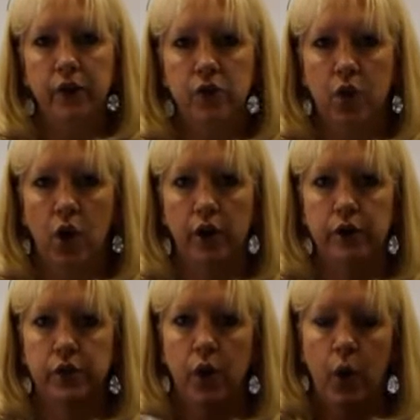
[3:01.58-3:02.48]

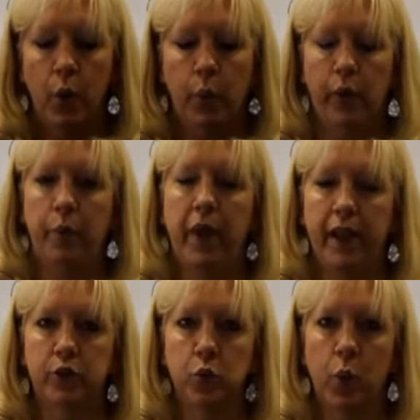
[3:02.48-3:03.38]
starts with
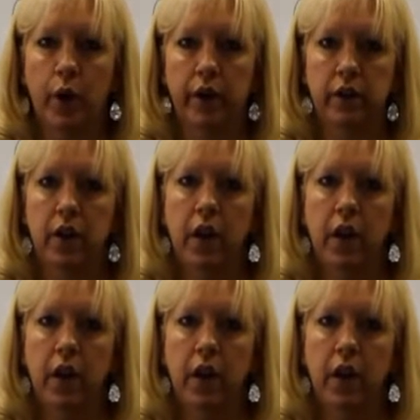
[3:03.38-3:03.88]
page 1.